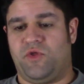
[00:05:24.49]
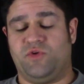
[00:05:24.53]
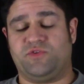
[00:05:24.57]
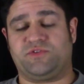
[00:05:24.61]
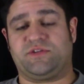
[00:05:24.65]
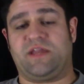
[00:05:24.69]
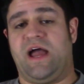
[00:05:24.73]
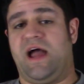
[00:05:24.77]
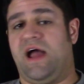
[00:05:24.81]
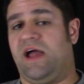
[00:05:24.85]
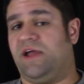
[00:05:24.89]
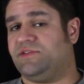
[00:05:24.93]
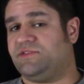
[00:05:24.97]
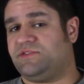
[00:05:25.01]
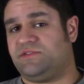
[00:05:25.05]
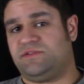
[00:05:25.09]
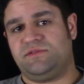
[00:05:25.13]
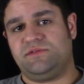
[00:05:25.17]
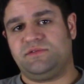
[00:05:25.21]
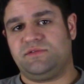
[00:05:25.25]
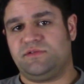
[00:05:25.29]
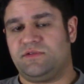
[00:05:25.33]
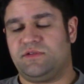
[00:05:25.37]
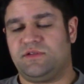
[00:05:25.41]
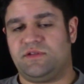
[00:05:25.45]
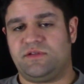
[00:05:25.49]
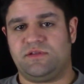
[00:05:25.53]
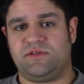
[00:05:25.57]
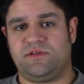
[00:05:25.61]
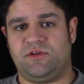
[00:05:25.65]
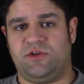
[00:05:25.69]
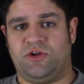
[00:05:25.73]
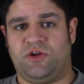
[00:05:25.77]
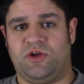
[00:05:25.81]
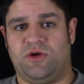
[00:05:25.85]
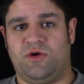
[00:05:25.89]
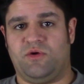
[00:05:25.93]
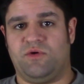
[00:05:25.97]
Those guys,
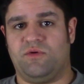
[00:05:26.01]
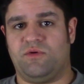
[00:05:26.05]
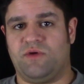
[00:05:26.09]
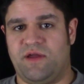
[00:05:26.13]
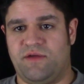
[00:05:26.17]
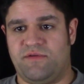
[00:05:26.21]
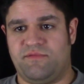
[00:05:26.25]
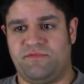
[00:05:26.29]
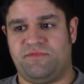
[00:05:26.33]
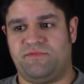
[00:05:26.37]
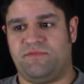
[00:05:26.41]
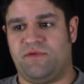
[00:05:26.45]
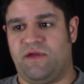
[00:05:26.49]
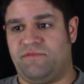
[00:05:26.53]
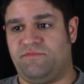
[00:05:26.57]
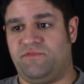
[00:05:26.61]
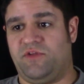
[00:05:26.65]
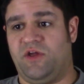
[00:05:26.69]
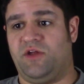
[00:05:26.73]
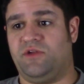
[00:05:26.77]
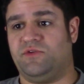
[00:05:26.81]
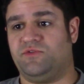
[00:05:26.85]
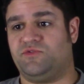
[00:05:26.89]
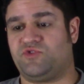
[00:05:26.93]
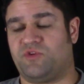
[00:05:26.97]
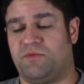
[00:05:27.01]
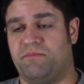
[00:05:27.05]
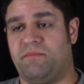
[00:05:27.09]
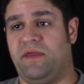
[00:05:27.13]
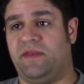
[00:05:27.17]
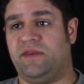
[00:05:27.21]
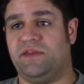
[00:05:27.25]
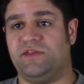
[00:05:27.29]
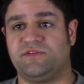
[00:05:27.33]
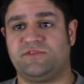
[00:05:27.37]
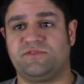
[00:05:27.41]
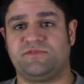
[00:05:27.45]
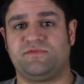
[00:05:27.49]
have done
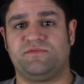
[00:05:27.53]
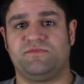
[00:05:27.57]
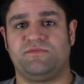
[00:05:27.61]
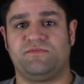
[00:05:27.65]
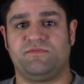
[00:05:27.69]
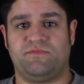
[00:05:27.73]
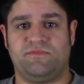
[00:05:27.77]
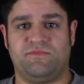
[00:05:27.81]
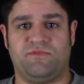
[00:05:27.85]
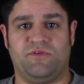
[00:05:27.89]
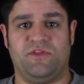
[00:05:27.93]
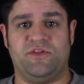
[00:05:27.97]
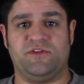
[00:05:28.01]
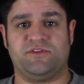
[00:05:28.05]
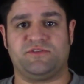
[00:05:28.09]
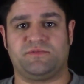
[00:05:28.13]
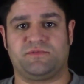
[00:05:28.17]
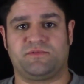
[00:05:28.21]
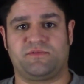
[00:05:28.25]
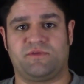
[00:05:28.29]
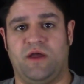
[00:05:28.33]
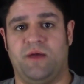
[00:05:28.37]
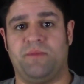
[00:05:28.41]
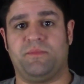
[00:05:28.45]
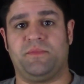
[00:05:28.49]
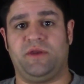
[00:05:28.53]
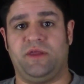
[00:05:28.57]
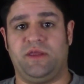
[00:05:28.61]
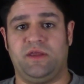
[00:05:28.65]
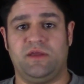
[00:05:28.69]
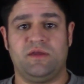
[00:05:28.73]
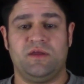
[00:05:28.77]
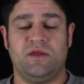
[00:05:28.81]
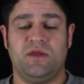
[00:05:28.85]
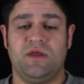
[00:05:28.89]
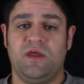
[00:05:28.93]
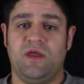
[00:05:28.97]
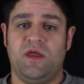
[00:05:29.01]
tremendous for this
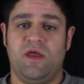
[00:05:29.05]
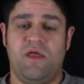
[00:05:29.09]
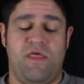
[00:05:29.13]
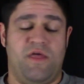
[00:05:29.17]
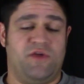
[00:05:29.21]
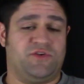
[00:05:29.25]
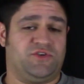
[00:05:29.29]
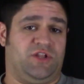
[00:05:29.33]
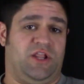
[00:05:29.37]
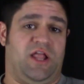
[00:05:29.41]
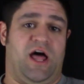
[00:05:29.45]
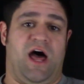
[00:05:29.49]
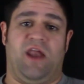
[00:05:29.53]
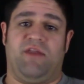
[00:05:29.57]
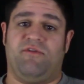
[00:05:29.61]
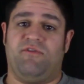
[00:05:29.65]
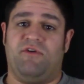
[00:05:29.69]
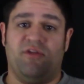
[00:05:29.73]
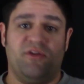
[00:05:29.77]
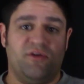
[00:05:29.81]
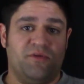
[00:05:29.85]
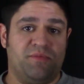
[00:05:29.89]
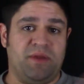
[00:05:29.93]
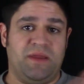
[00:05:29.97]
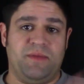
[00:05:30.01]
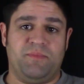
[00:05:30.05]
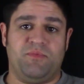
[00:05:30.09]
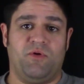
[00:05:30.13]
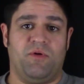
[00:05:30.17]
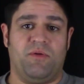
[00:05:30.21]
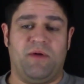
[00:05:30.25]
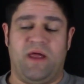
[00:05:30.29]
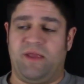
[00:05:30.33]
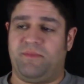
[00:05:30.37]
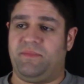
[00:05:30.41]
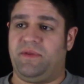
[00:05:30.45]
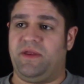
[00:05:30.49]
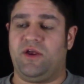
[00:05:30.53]
company. There's a lot of other
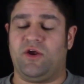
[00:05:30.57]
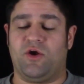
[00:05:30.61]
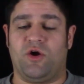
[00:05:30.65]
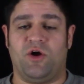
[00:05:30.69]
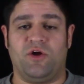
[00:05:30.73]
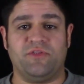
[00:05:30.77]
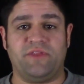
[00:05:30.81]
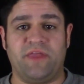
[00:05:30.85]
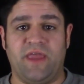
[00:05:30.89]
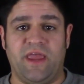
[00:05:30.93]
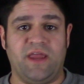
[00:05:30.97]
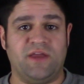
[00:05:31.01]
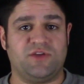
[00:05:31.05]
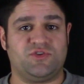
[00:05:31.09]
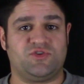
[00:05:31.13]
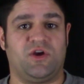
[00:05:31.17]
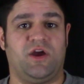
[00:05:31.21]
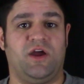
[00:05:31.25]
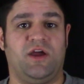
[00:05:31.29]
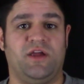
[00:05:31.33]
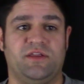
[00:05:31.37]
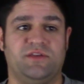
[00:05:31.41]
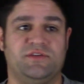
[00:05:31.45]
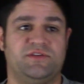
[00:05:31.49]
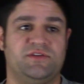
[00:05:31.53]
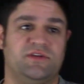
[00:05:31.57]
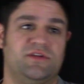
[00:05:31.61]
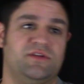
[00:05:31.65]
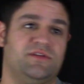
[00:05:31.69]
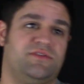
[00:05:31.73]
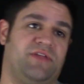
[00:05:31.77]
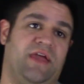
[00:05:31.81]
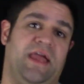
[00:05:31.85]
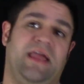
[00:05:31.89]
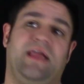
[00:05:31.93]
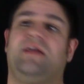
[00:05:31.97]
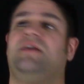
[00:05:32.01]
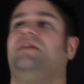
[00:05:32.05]
people. I'd be here all day trying to
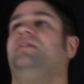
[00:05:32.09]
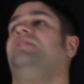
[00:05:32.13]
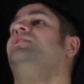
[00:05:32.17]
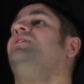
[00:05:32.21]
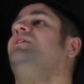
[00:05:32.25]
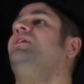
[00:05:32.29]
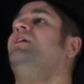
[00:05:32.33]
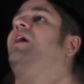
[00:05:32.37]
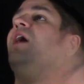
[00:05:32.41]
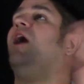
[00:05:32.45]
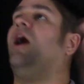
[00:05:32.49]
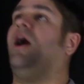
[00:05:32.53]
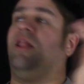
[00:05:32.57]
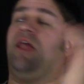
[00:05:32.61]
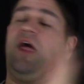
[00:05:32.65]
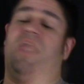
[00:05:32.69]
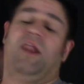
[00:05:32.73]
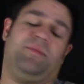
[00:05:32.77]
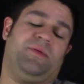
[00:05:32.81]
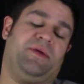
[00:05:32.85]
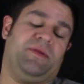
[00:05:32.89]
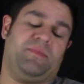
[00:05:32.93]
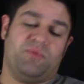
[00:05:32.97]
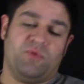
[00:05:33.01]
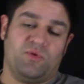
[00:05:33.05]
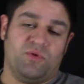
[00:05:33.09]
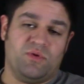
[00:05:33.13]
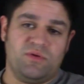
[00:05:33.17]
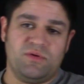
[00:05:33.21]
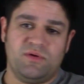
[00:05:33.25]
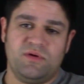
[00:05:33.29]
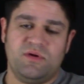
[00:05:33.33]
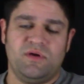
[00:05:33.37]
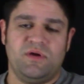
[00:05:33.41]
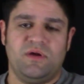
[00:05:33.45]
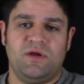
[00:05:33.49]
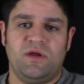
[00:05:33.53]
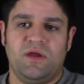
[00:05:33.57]
thank a lot of people.
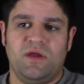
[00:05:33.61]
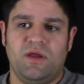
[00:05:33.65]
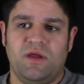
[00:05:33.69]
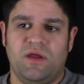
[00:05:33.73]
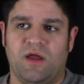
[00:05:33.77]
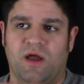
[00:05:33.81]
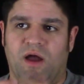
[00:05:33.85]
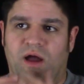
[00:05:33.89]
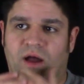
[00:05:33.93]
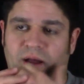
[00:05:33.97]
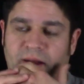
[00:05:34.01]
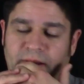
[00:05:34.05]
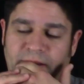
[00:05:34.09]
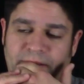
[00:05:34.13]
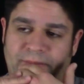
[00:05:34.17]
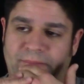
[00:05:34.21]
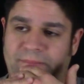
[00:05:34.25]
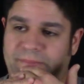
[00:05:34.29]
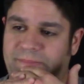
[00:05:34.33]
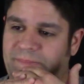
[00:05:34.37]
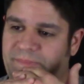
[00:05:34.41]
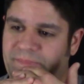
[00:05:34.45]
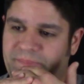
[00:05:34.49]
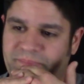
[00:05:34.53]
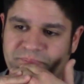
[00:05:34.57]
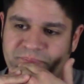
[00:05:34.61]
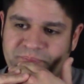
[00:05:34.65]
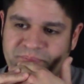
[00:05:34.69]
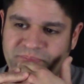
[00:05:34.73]
I'm